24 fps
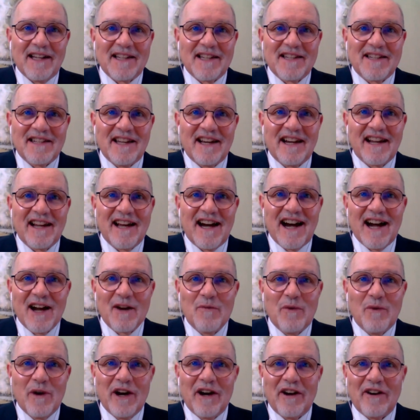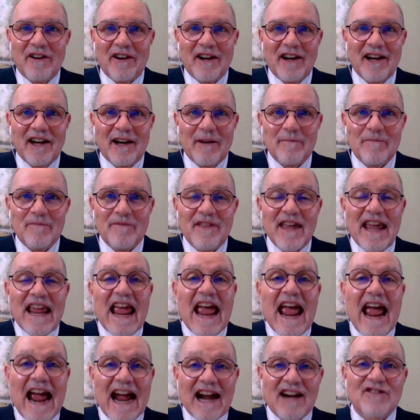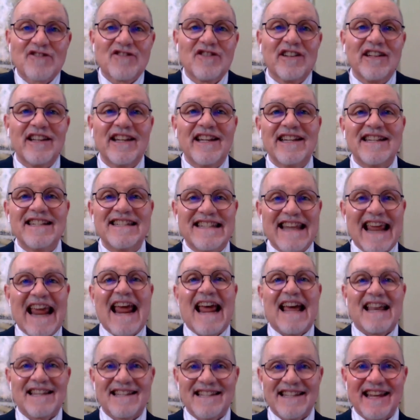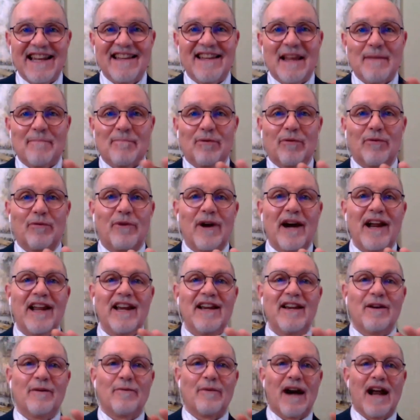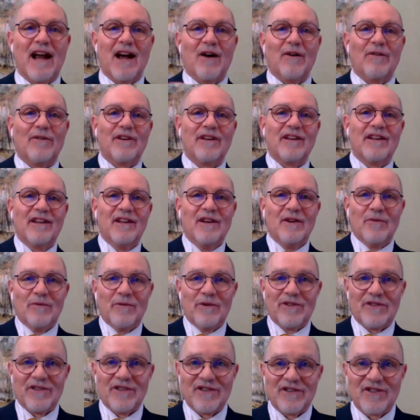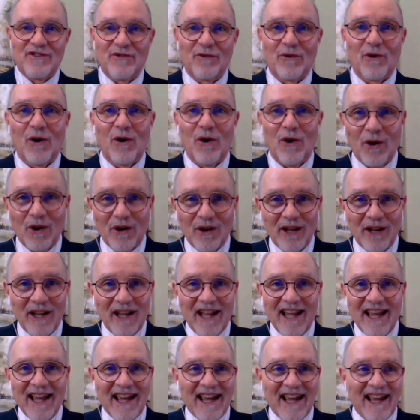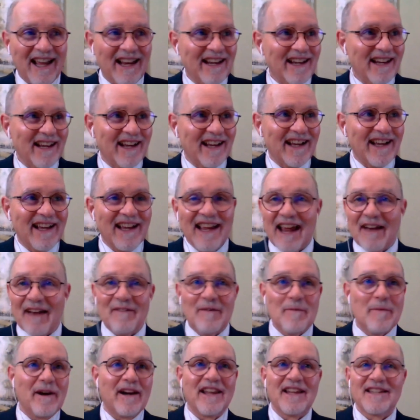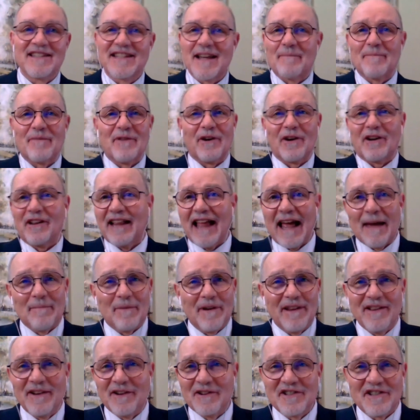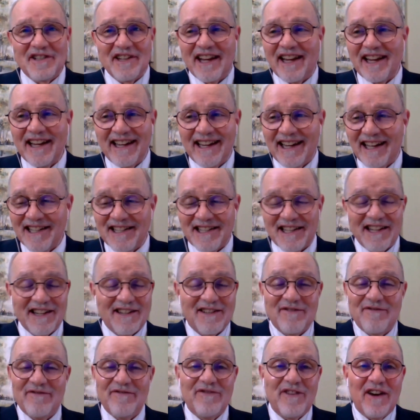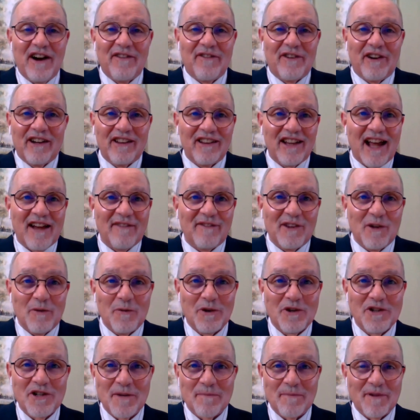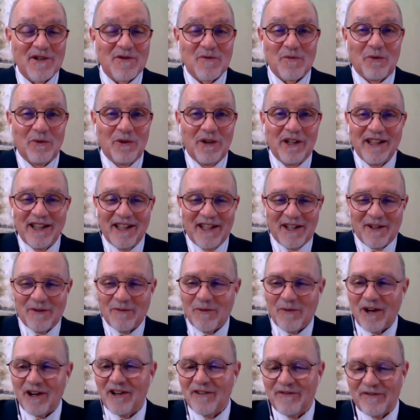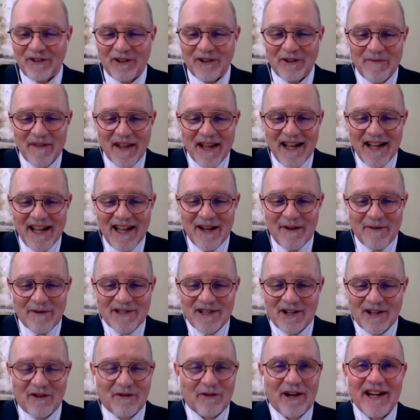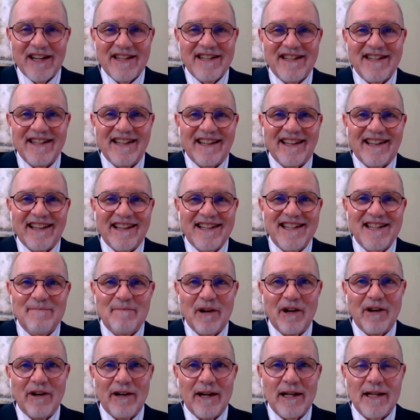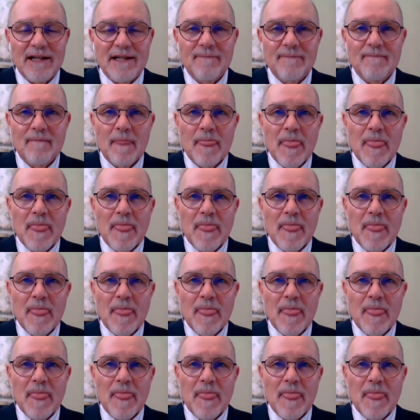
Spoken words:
synagogue where they actually dance and they parade around with the scroll, and everybody gets up and they're clapping, they're singing. It's very, very lively worship. It's really wonderful. It was a great experience.